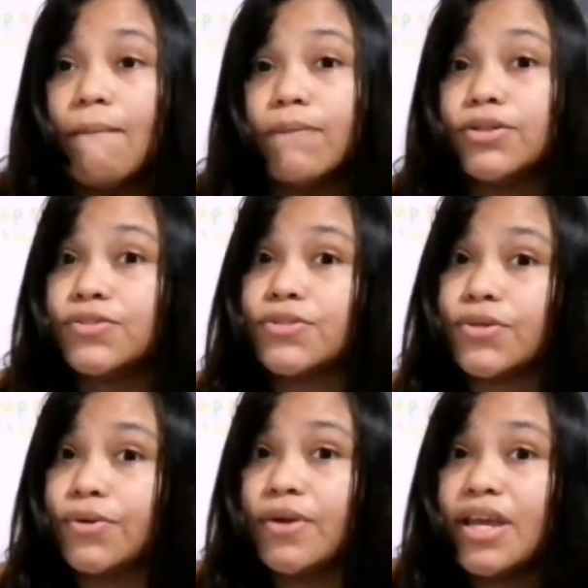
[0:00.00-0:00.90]
but the
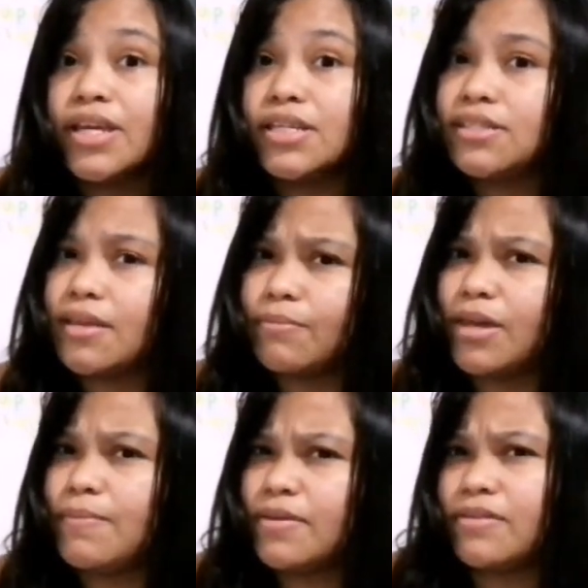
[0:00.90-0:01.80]
truth is that
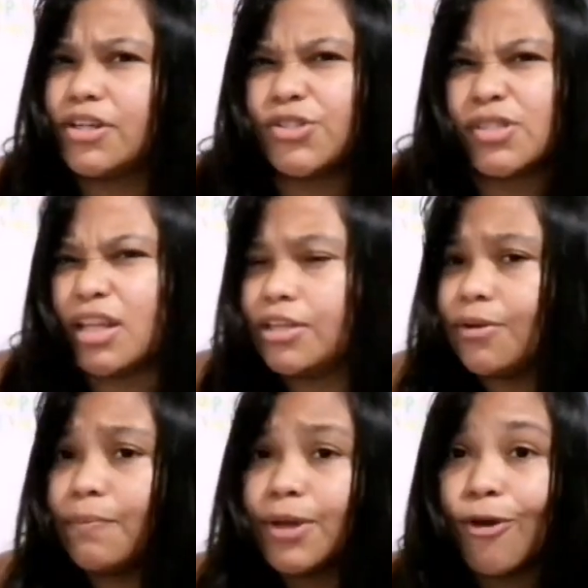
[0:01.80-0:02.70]
maybe they're just a
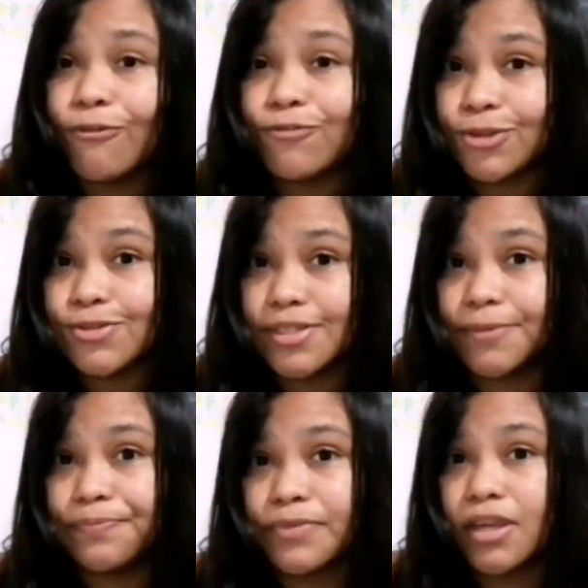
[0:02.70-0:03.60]
little bit
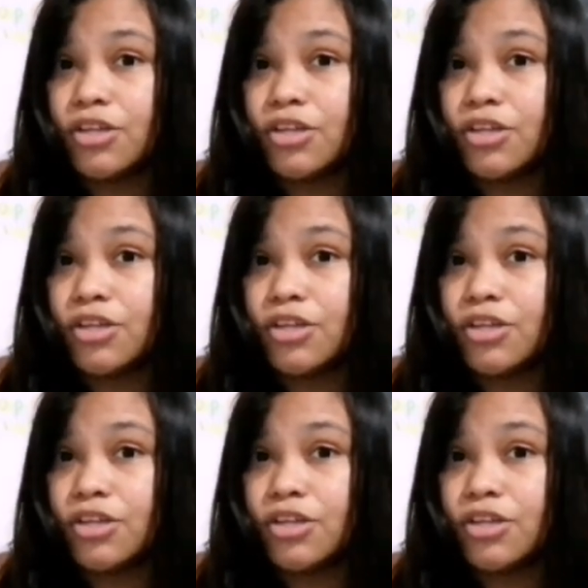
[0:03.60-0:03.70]
confusing.